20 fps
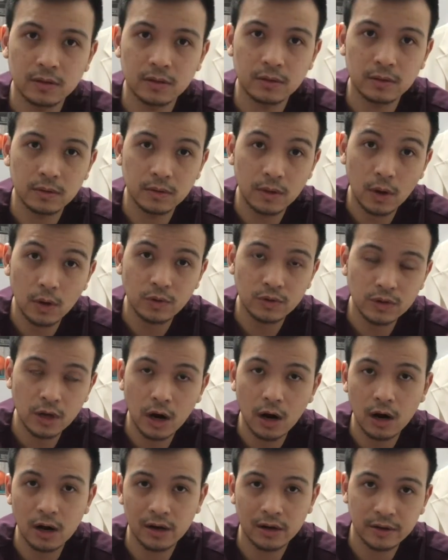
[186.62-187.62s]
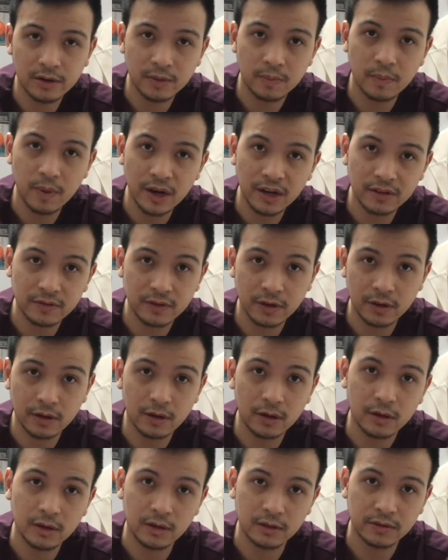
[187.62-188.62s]
Those are the basic
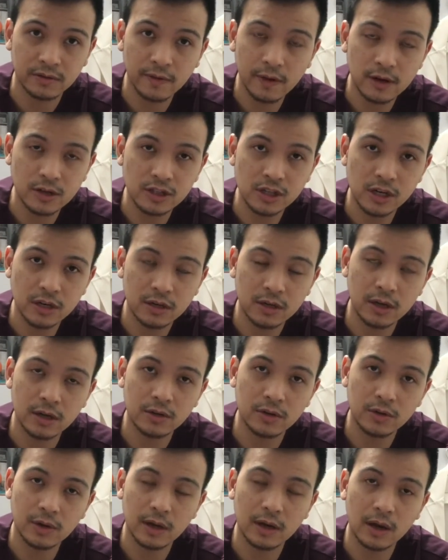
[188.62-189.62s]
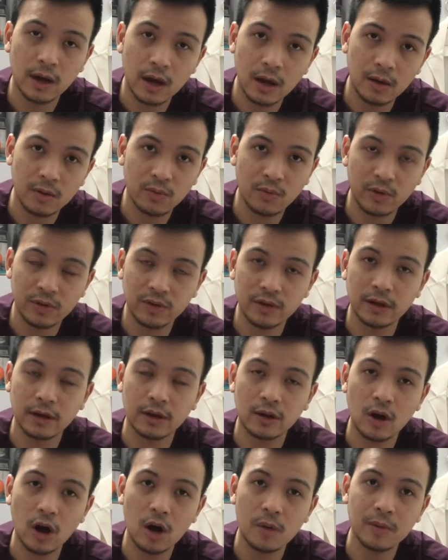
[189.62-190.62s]
dysfunction that you can have with the
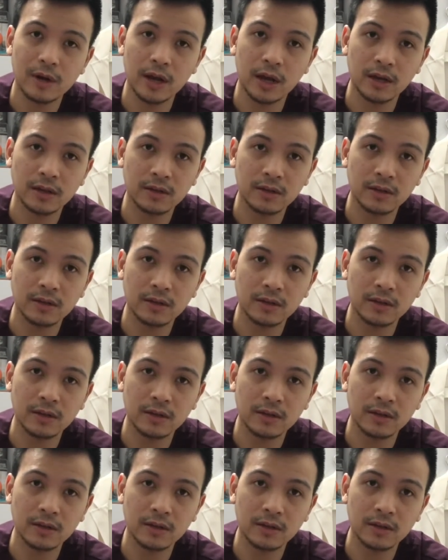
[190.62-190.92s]
innominate.